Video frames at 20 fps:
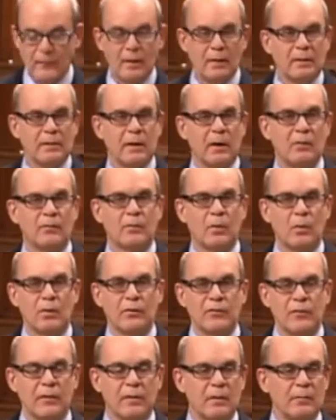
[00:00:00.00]
Now, of
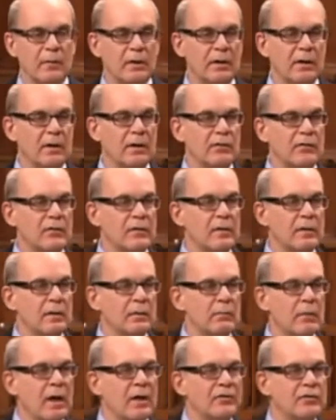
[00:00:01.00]
course, the committee is the
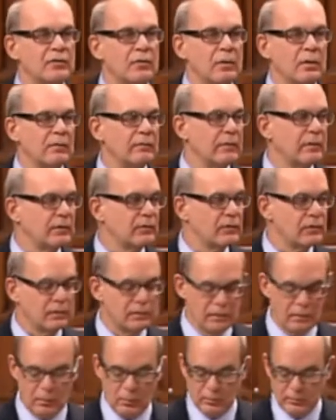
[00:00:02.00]
master of its
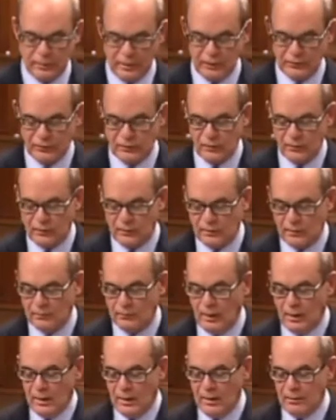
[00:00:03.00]
own destiny,
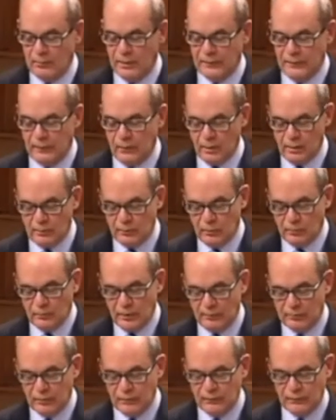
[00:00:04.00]
but the honourable
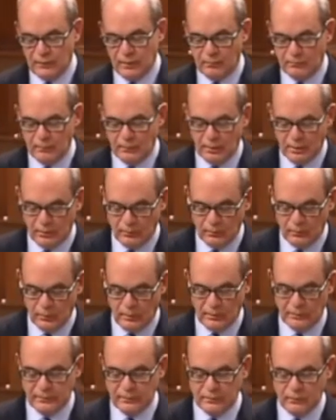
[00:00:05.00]
member from
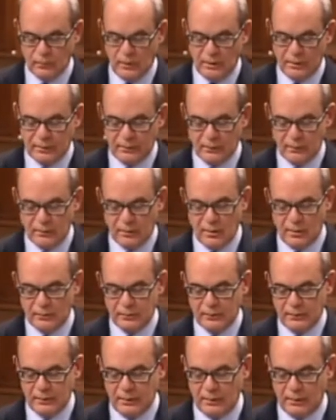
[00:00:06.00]
Wellington
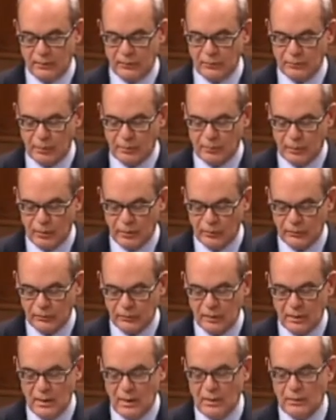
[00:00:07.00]
Halton Hills proposed
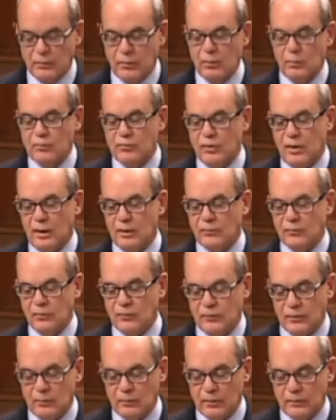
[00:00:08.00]
two changes
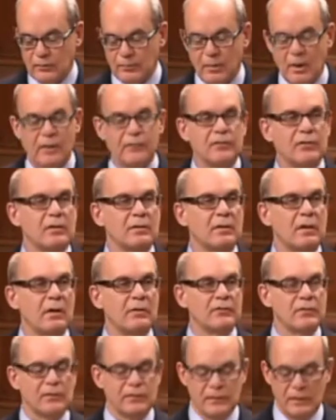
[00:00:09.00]
in response to
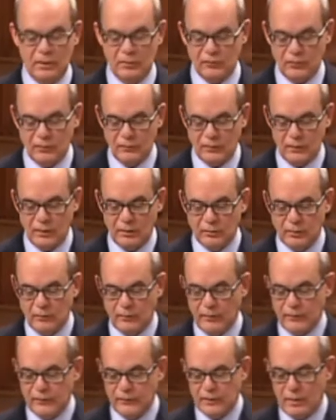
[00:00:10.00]
consultations held over
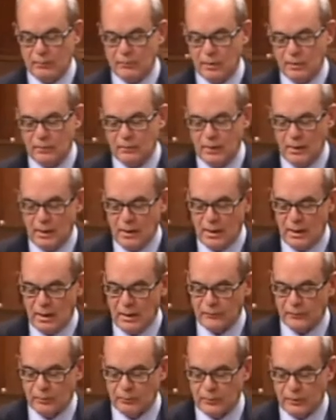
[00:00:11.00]
the summer
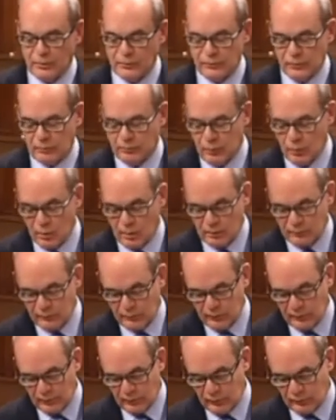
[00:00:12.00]
and to build support
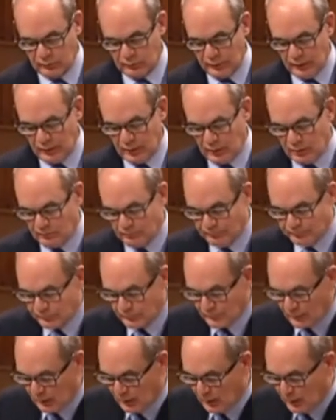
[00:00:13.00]
for his bill.
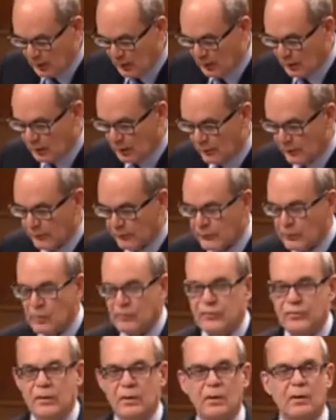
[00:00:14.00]
The
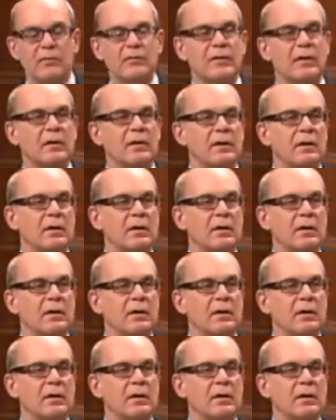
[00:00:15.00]
first is that